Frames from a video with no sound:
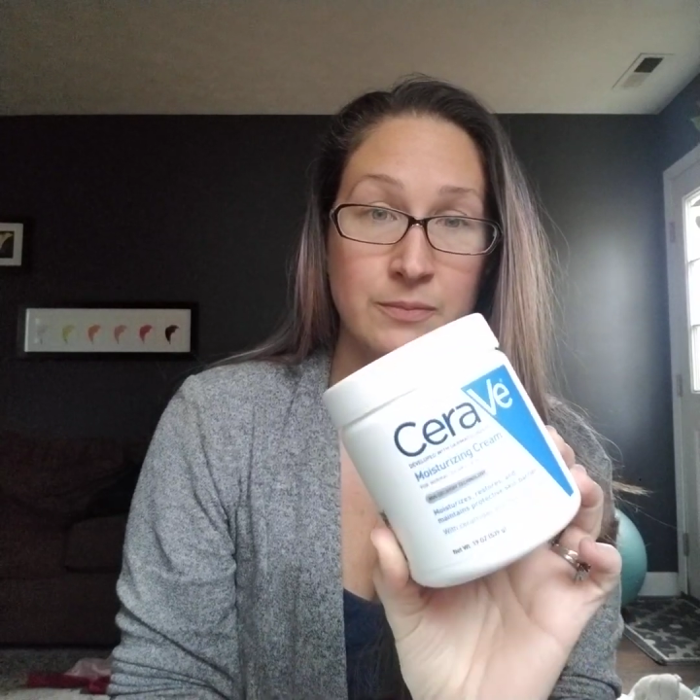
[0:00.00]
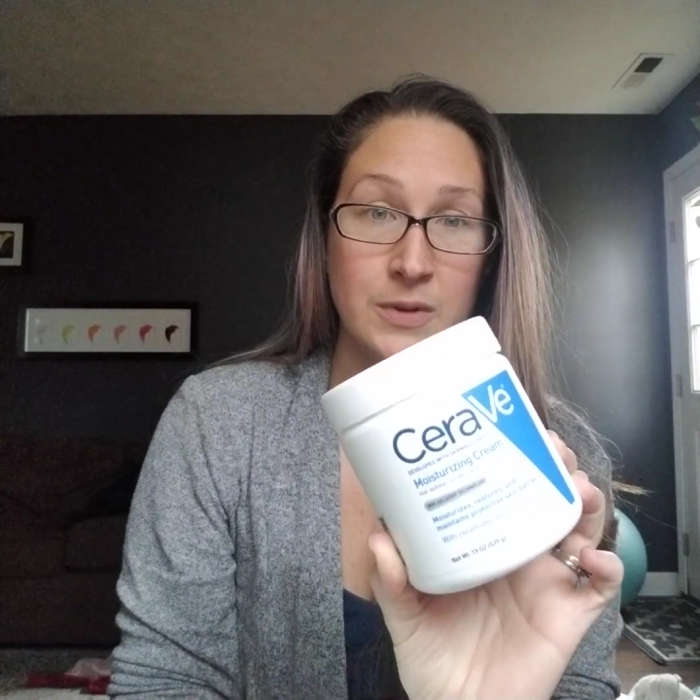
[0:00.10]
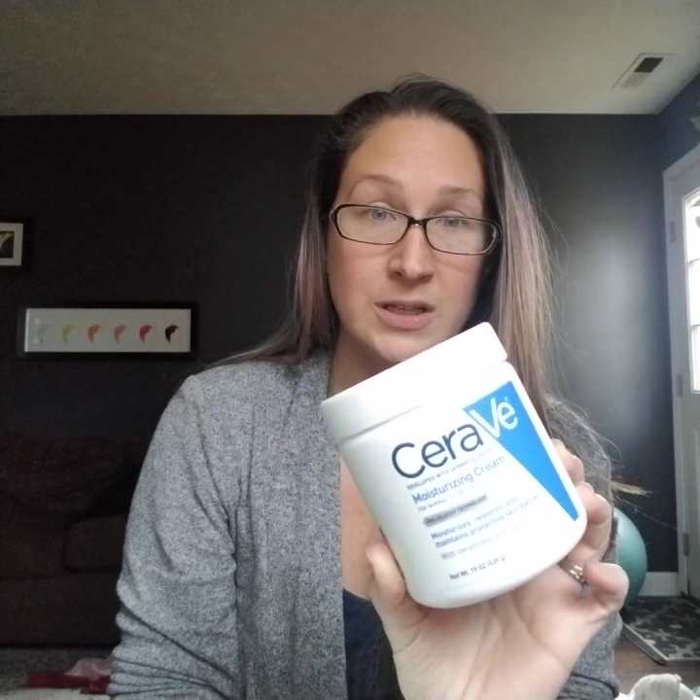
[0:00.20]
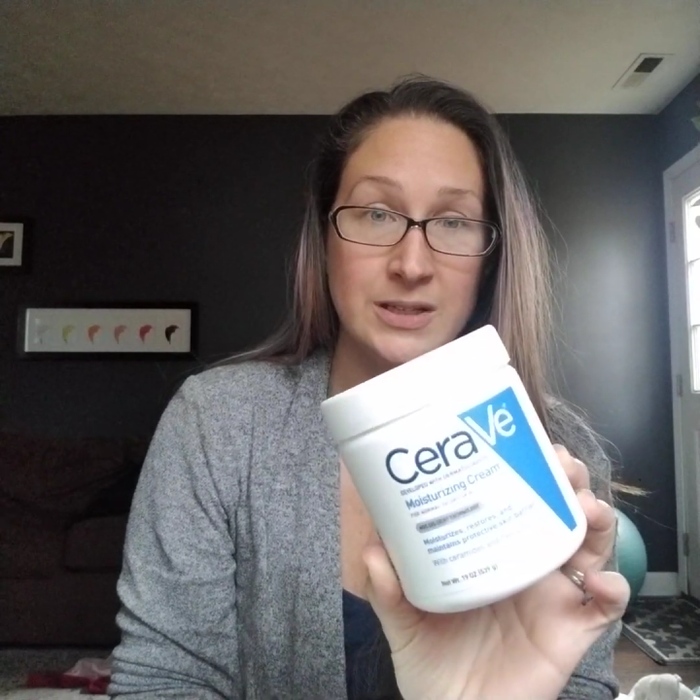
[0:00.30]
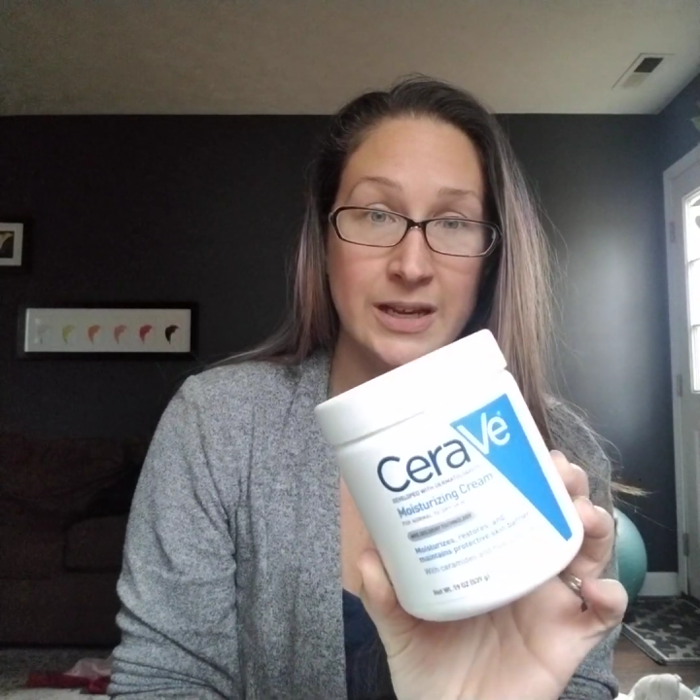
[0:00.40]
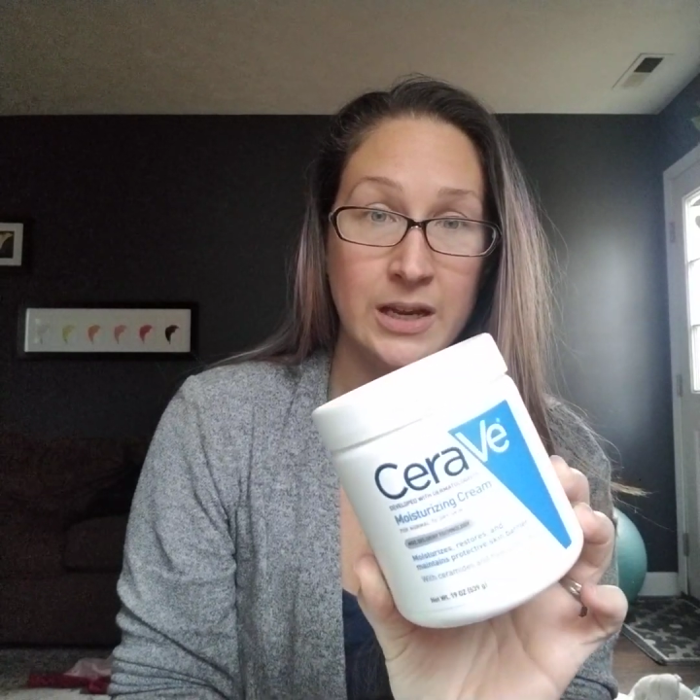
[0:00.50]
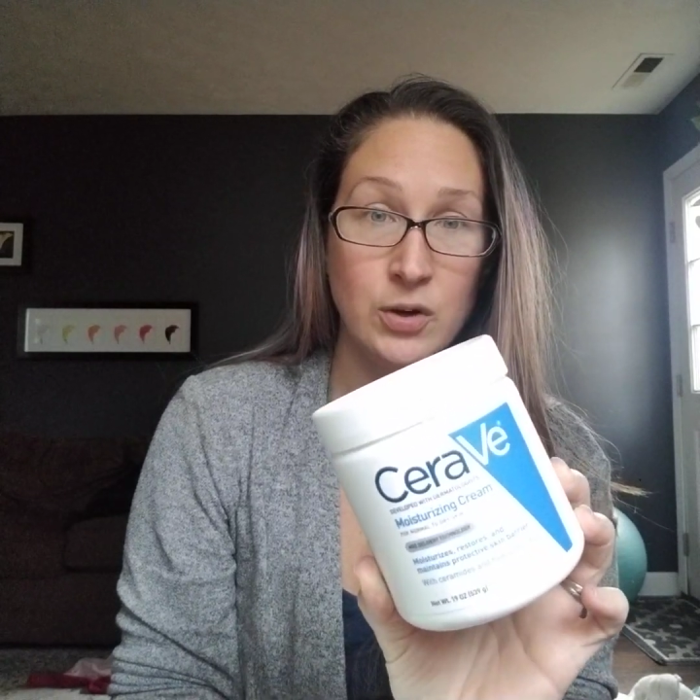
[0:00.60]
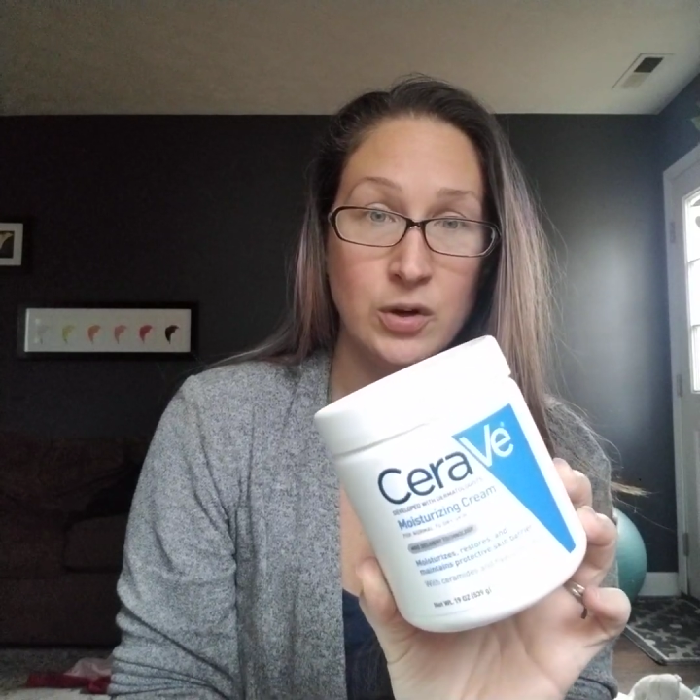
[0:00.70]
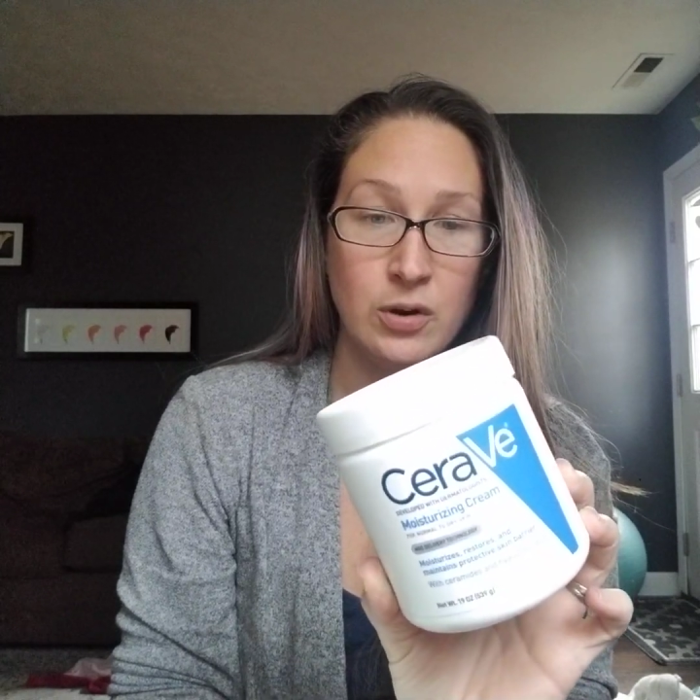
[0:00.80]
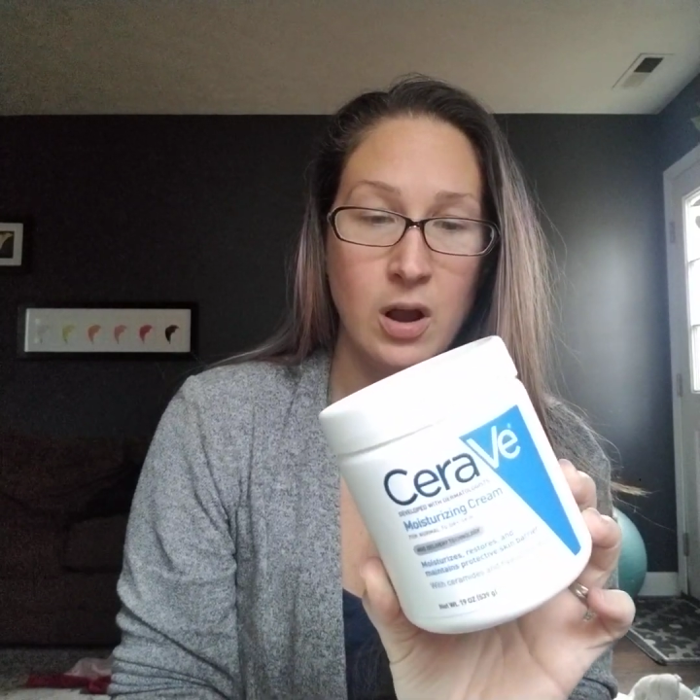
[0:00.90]

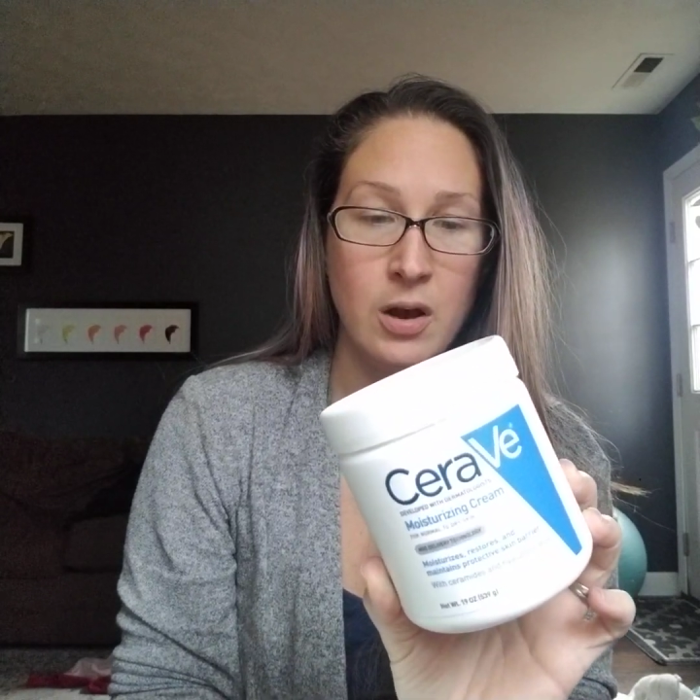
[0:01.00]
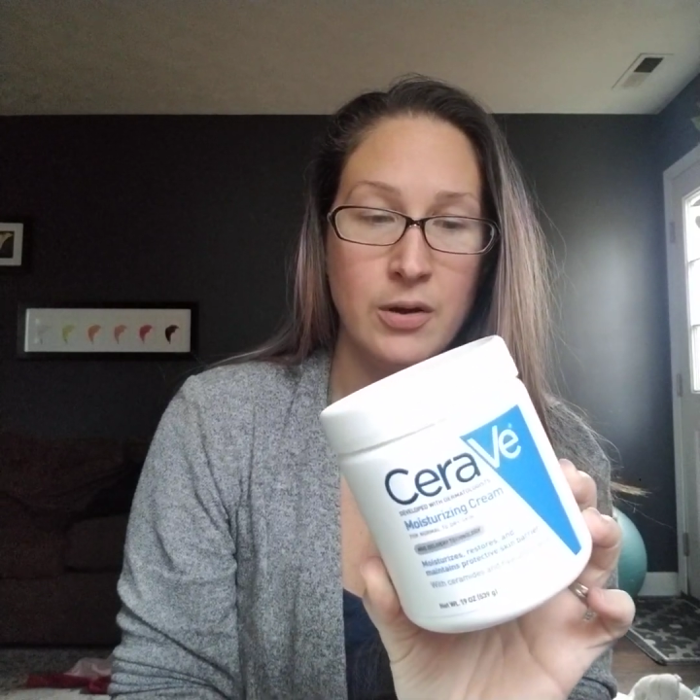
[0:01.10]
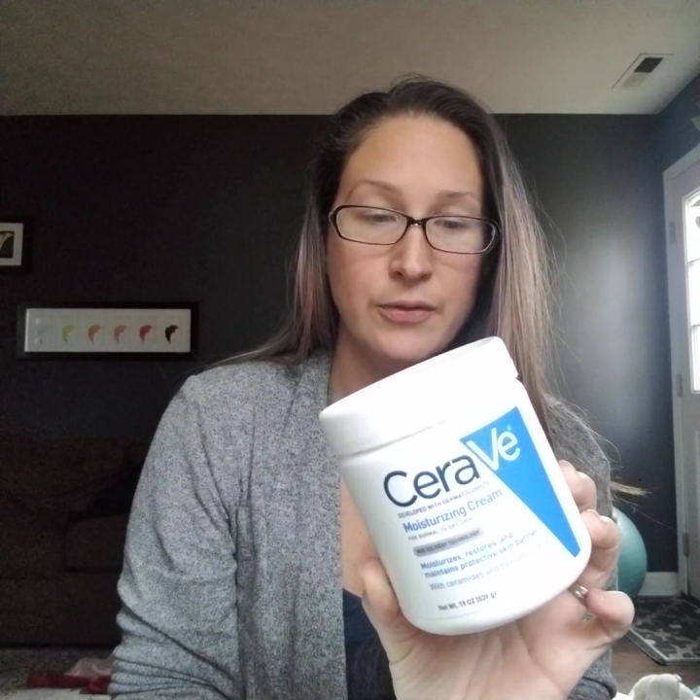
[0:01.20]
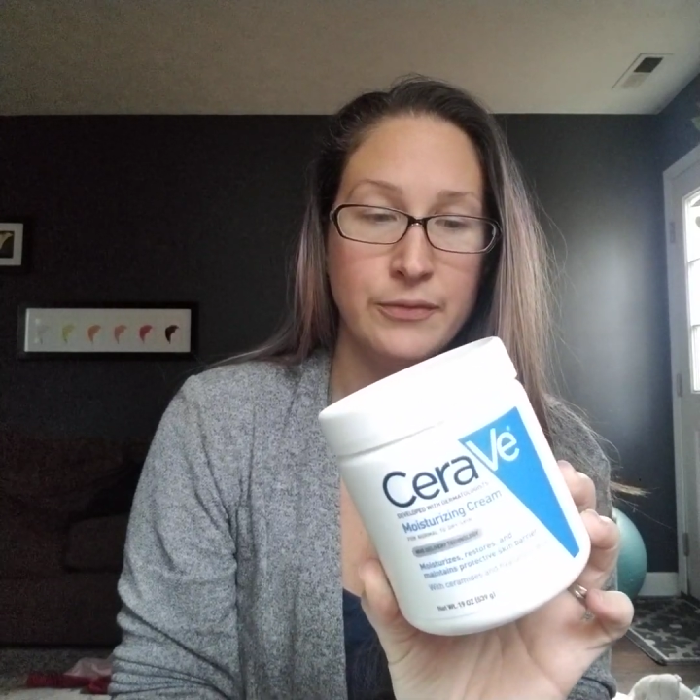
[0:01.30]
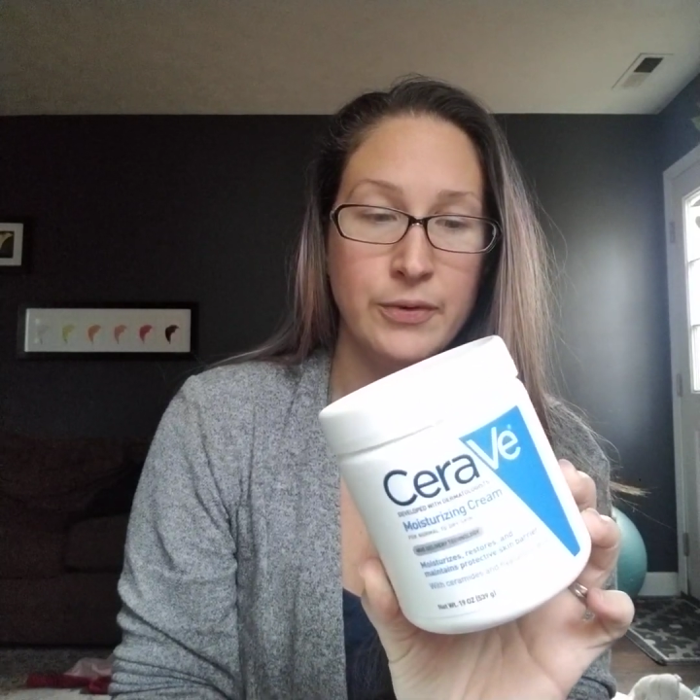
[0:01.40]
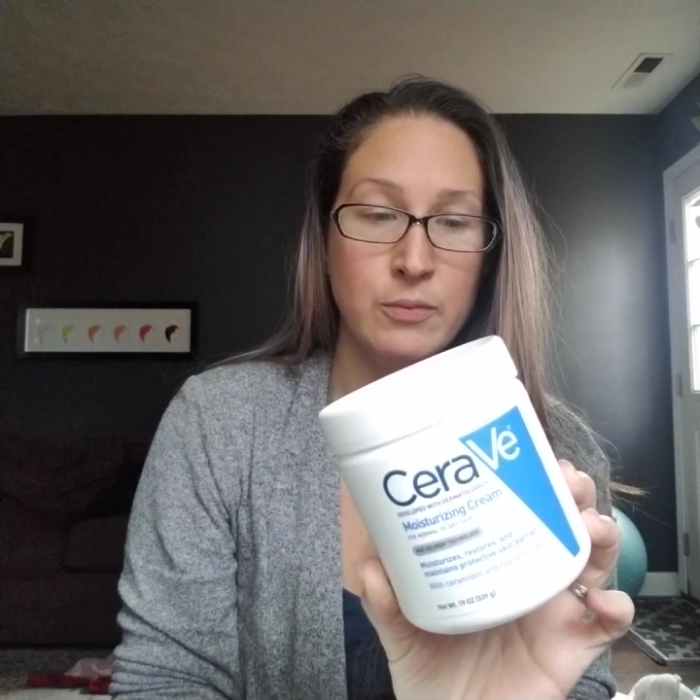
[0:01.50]
container of